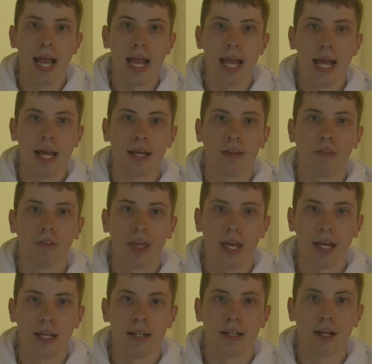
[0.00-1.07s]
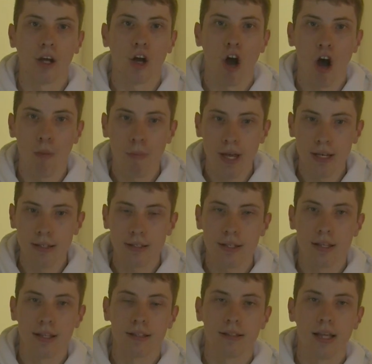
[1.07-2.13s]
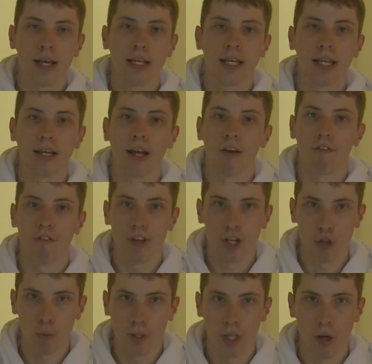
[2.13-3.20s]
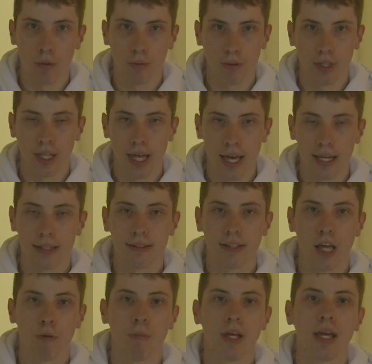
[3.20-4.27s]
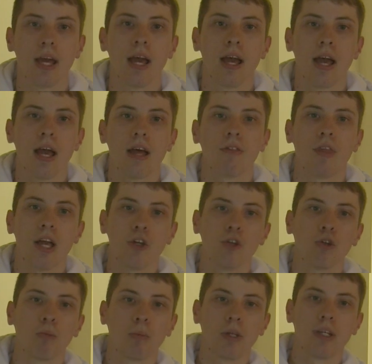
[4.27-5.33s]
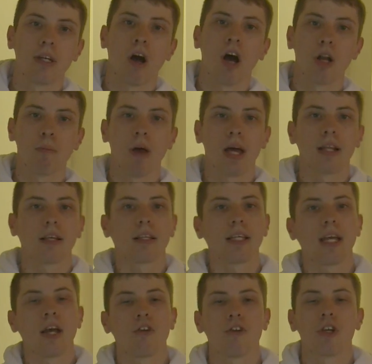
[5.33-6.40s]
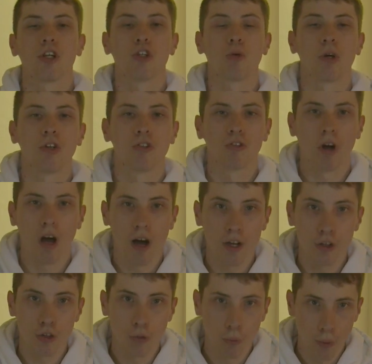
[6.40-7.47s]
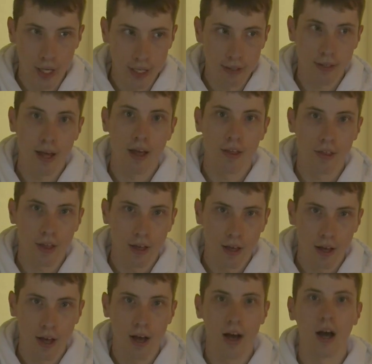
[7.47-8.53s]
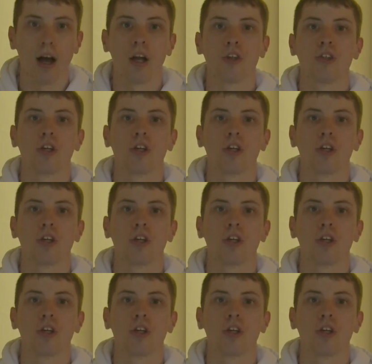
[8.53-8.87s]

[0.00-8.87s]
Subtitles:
and then comment saying "Fitness Without Legs sent me." Then you'll be automatically entered into a draw to win a